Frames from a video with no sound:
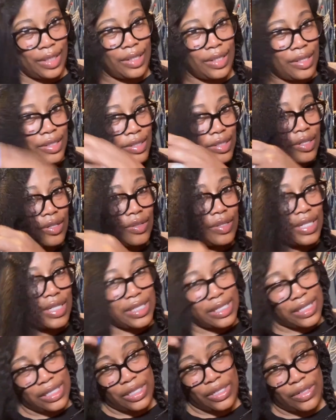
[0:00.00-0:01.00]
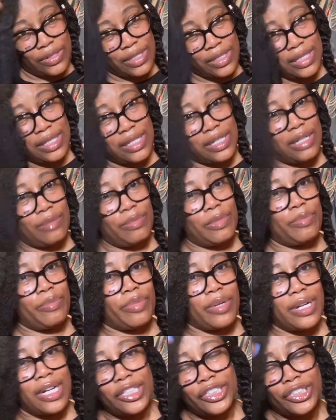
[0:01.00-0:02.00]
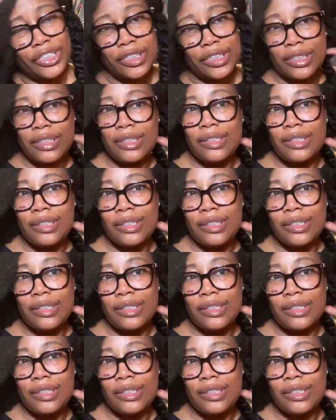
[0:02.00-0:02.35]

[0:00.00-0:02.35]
So this is using the Denman brush.